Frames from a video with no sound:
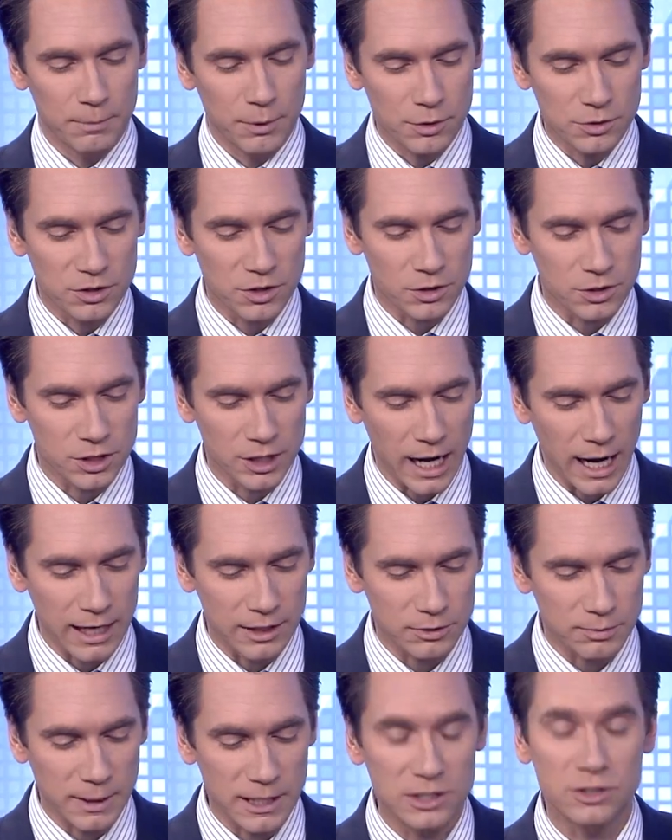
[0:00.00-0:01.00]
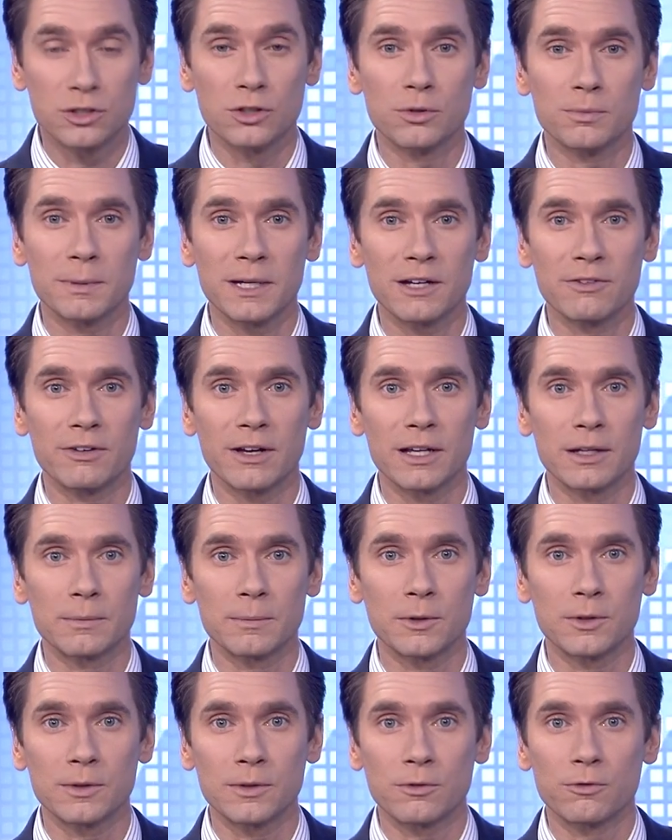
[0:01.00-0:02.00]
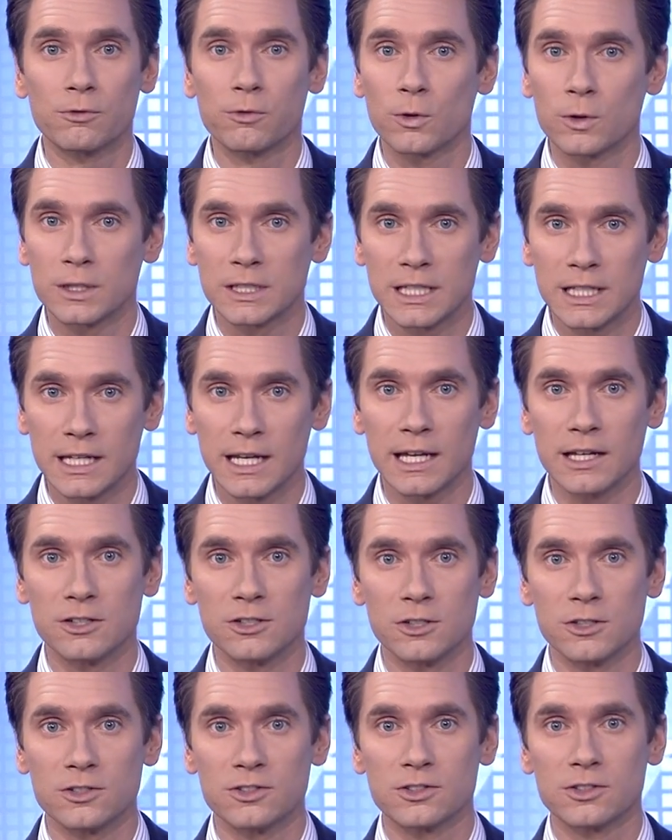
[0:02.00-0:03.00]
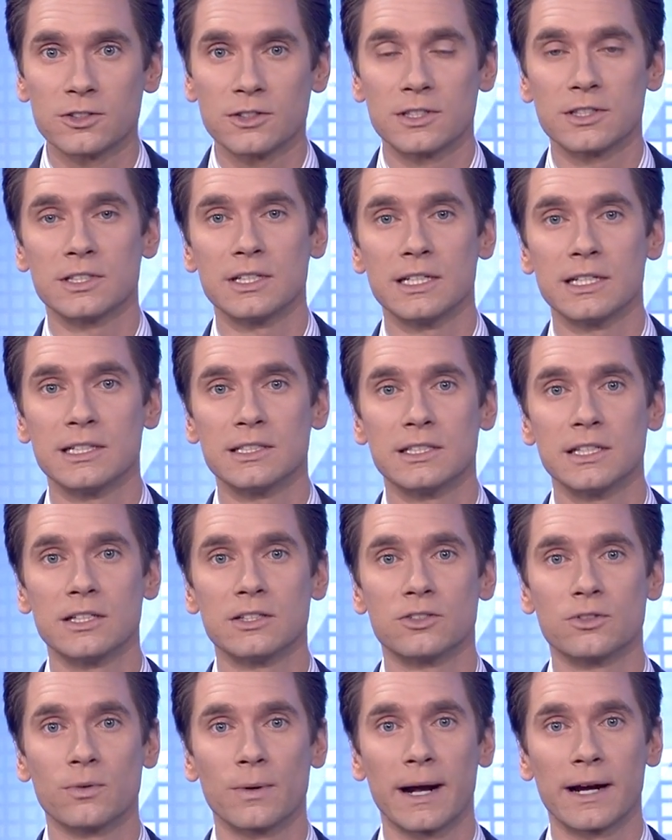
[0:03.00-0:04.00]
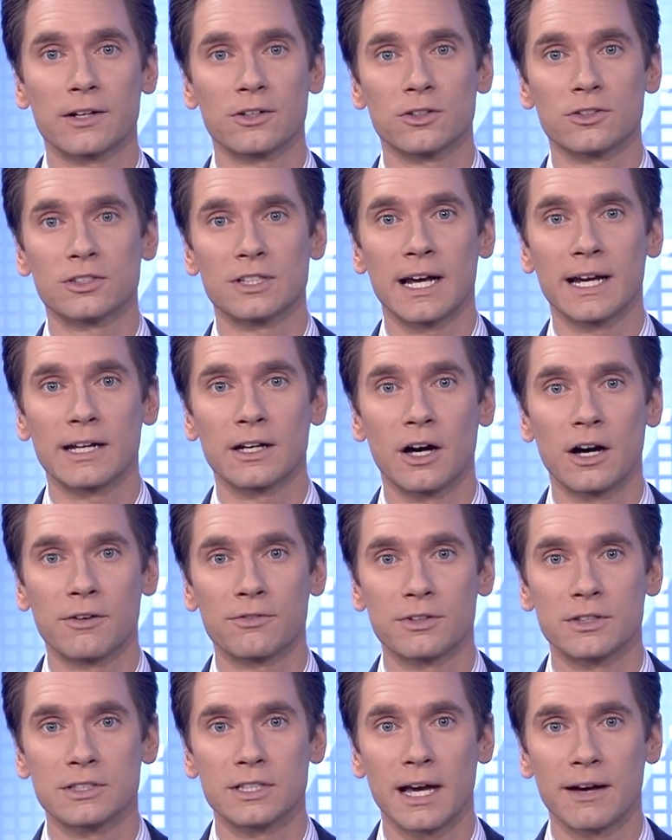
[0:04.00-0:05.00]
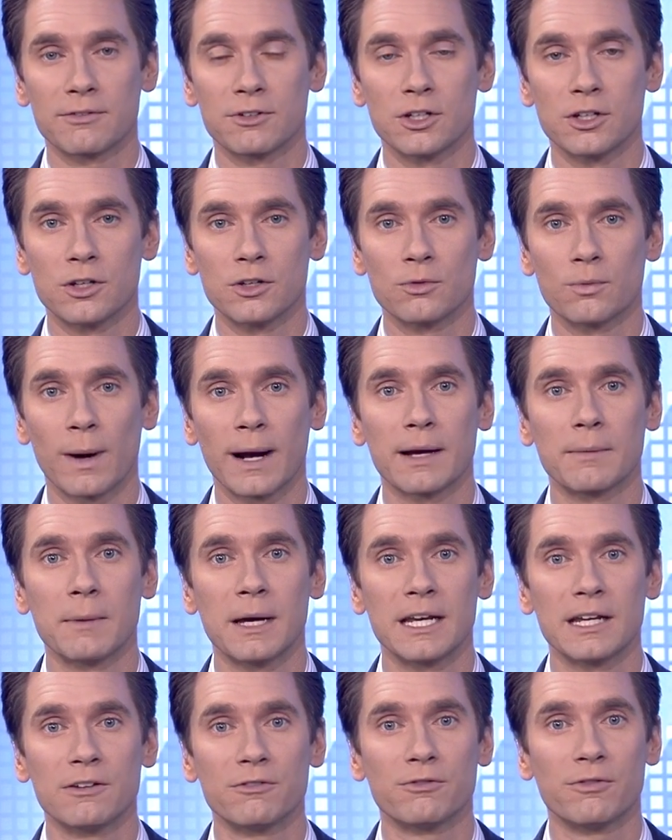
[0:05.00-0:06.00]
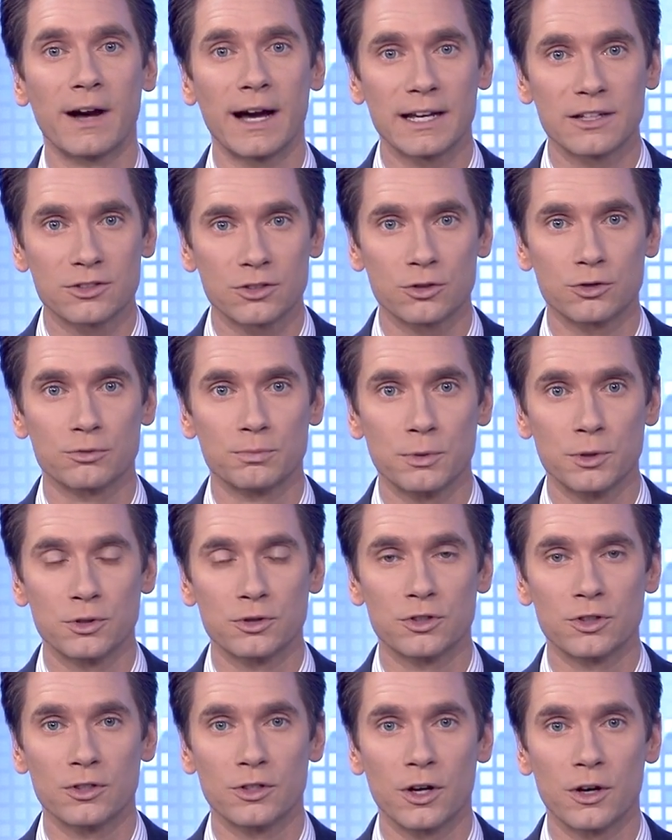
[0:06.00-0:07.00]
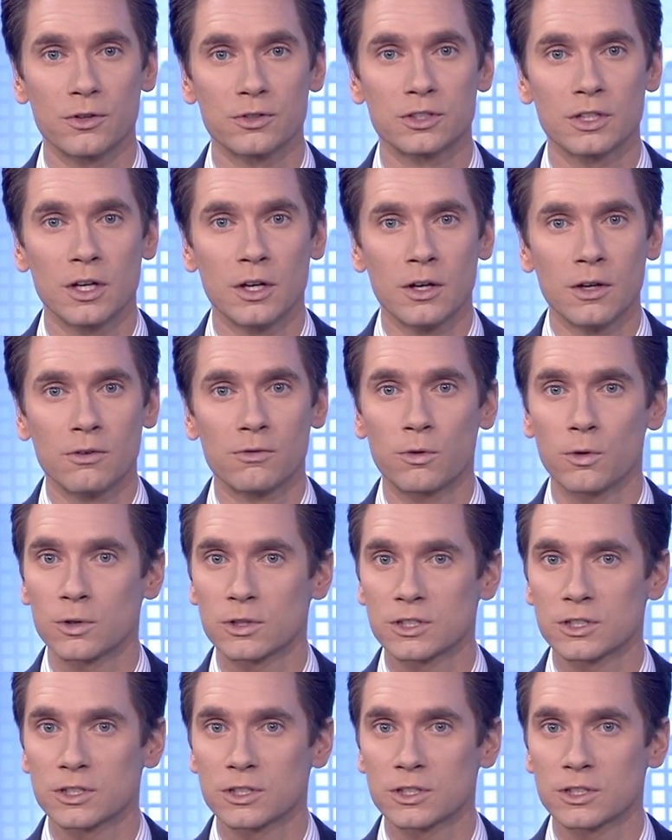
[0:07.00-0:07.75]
booster shots may soon be available for teenagers. The CDC's director signing off this afternoon recommending Pfizer's booster dose for